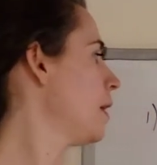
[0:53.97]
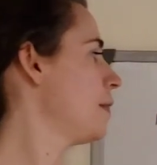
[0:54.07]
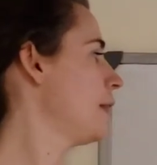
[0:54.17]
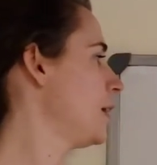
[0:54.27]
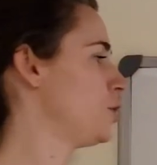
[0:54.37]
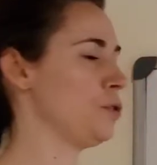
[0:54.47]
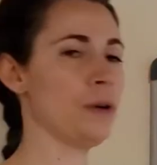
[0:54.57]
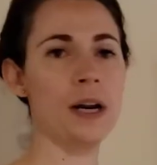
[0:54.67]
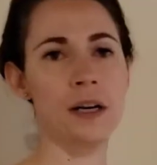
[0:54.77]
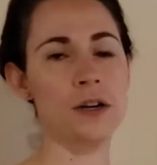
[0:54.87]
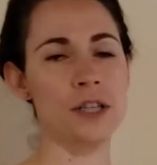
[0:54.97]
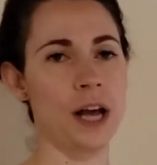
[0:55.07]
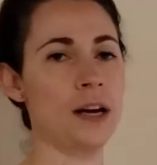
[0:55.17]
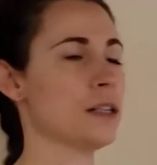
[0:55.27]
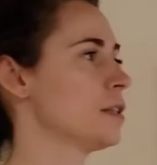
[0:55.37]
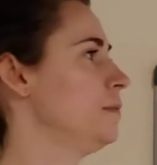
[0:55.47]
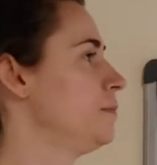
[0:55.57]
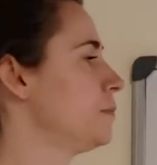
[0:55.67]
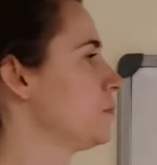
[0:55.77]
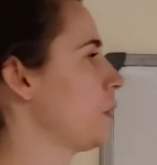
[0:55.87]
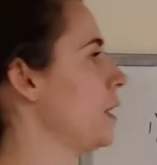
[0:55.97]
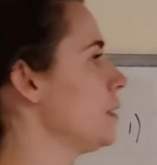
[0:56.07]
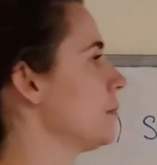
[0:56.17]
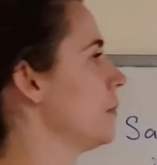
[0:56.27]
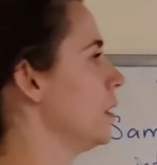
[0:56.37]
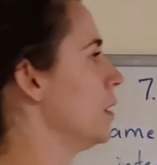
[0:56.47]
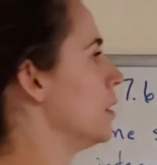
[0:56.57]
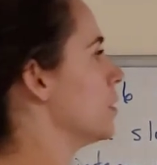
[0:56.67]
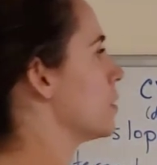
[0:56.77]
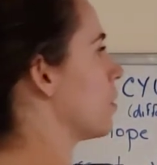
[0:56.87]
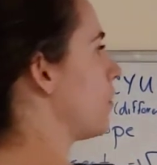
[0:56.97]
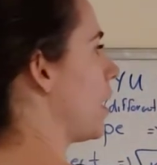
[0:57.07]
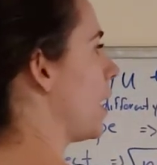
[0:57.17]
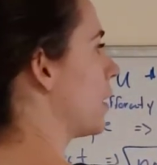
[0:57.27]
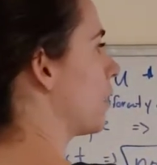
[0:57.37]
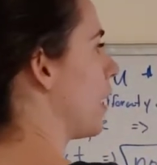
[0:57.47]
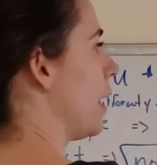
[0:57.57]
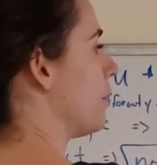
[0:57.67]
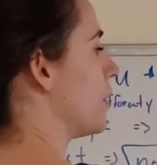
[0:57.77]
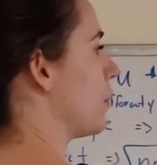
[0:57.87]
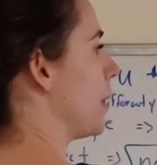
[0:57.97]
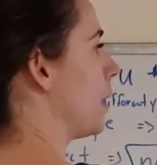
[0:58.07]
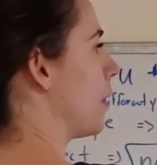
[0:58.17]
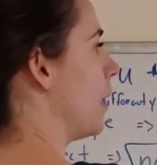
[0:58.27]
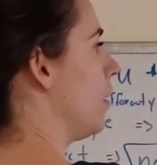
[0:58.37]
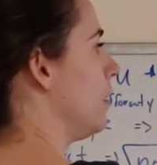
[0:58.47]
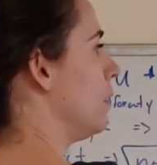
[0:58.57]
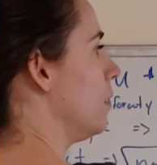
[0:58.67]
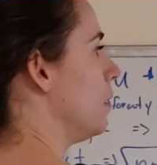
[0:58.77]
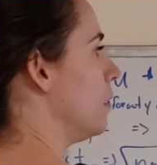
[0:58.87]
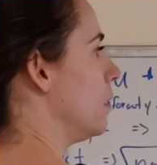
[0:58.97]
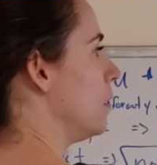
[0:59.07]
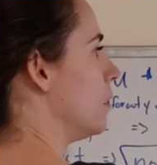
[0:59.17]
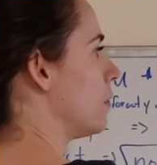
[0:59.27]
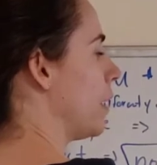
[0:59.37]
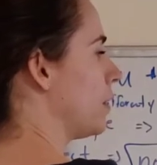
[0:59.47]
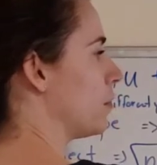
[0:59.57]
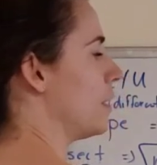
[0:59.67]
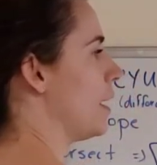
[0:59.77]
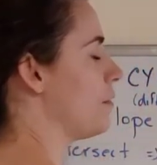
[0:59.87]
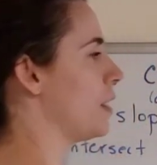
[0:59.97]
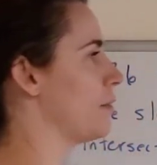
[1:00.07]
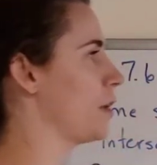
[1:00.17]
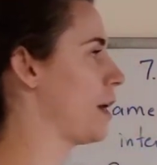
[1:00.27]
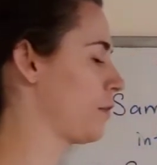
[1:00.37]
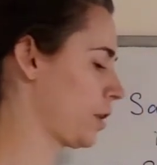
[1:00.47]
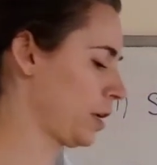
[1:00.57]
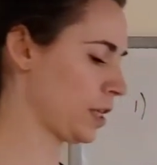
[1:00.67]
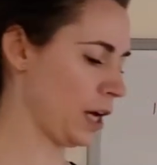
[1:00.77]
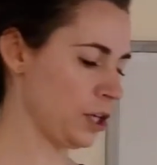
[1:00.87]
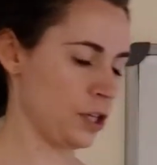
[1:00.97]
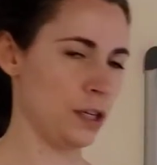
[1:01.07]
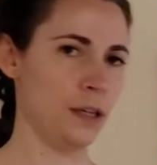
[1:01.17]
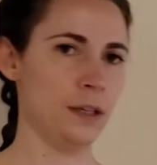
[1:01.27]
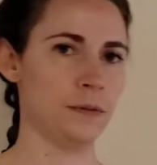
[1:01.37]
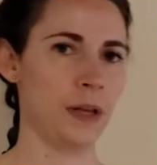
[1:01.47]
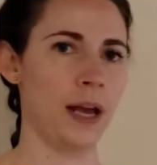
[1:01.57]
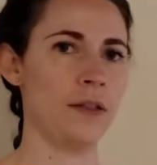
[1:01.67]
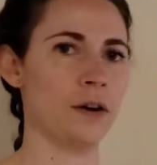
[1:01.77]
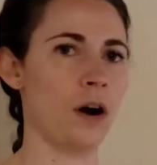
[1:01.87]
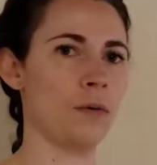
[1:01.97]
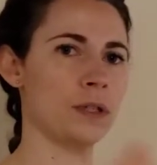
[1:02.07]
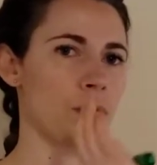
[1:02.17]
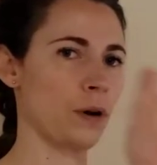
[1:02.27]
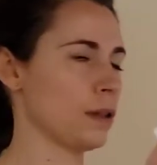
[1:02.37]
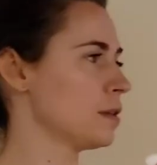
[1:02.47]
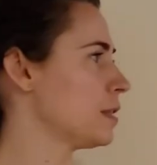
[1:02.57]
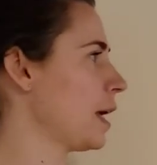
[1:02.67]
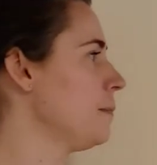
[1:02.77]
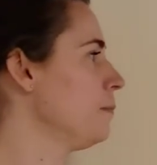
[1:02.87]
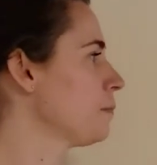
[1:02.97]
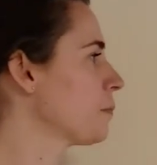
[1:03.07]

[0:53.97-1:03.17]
They do not intersect, right? So if I had a graph and they're parallel, right, they're never going to touch. Okay, they're always going the same.